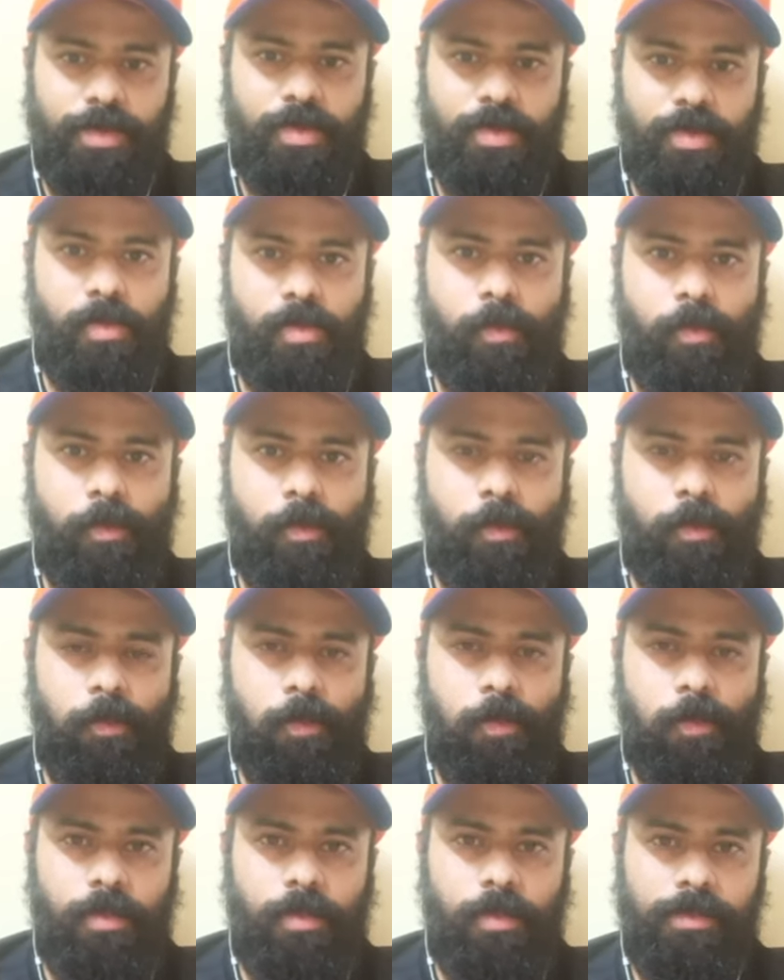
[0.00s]

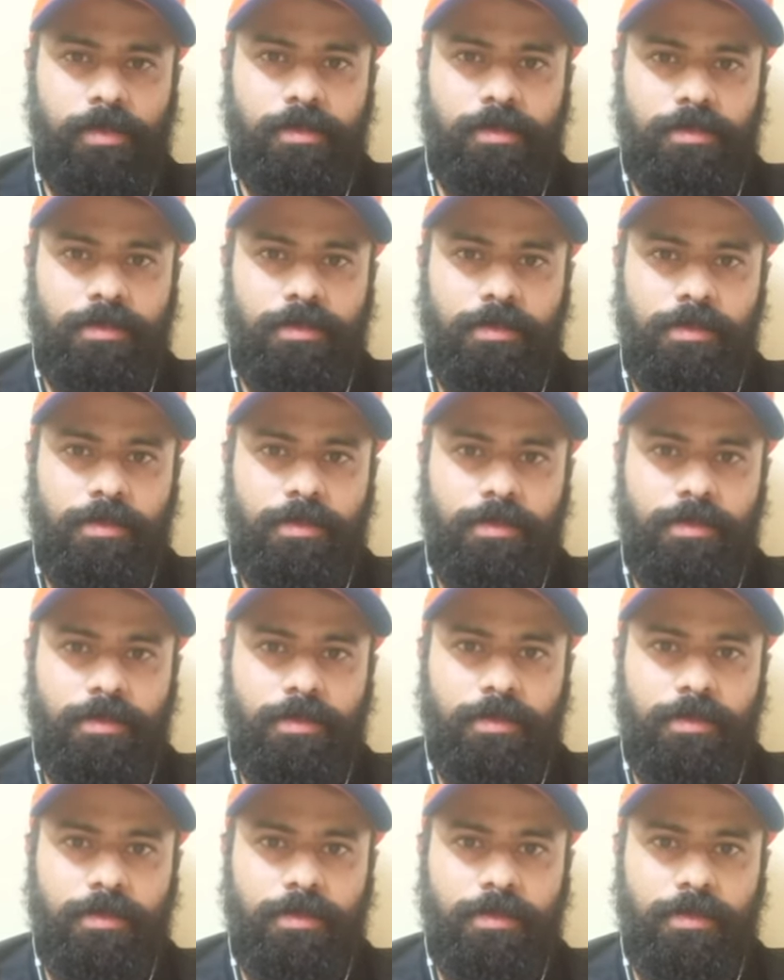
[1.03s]

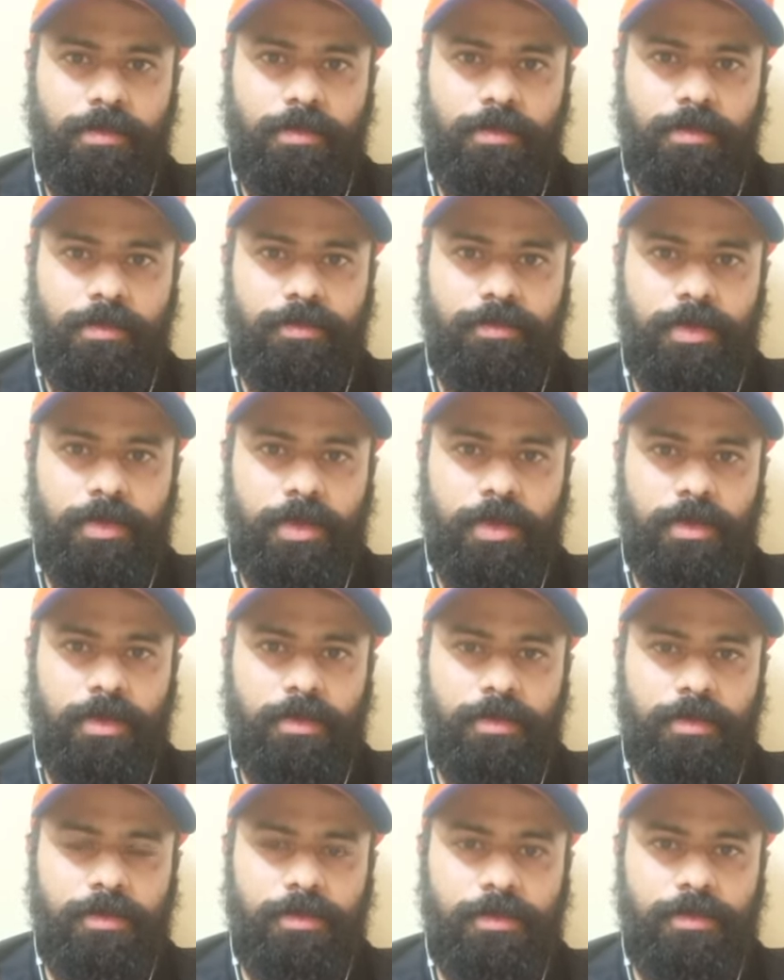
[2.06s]

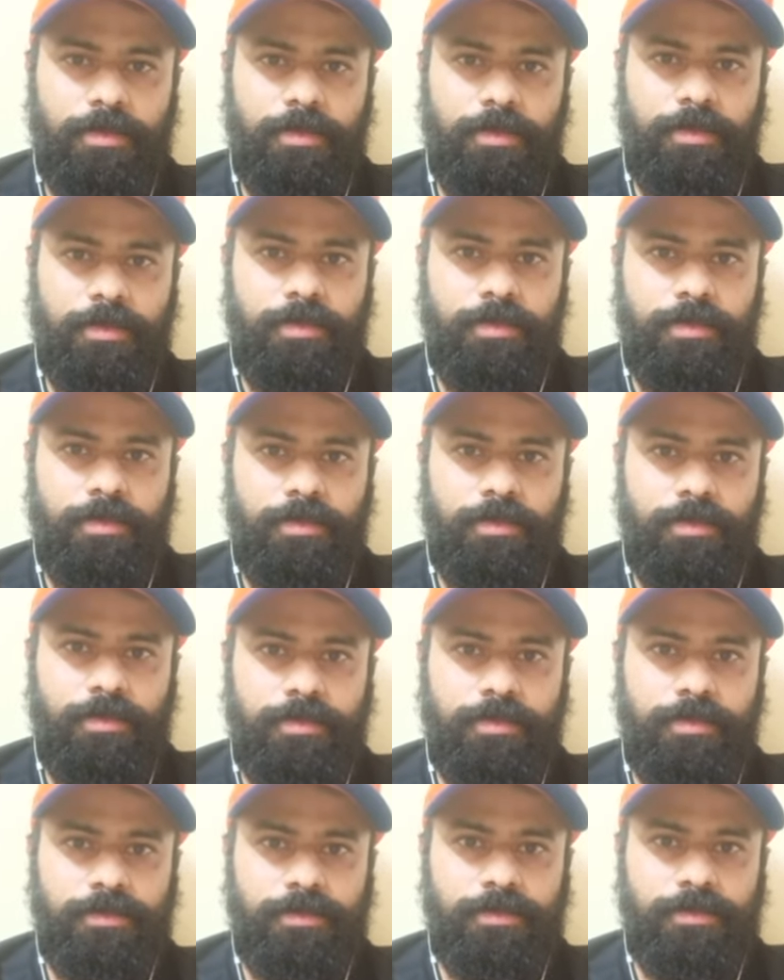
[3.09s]

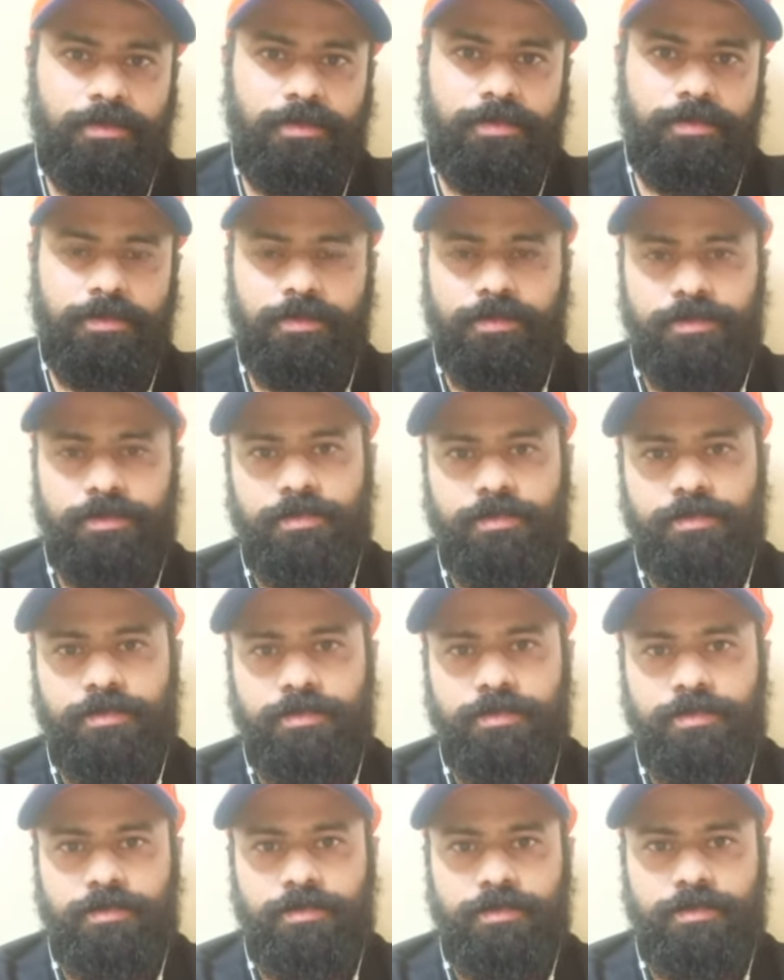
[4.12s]

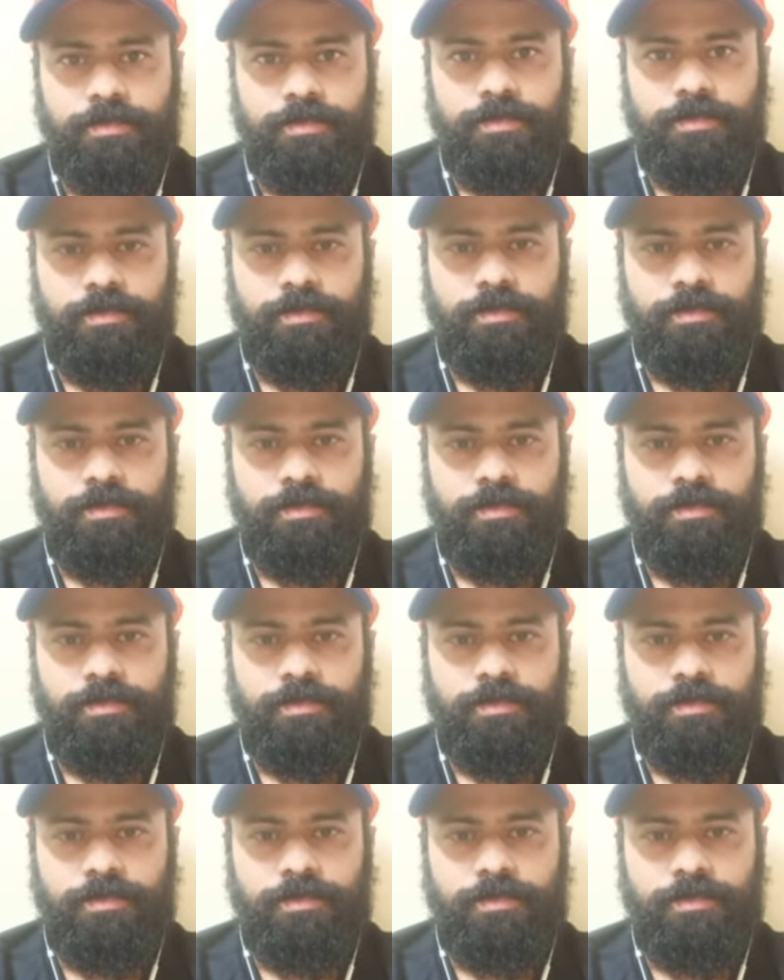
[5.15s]
The person shown says nothing.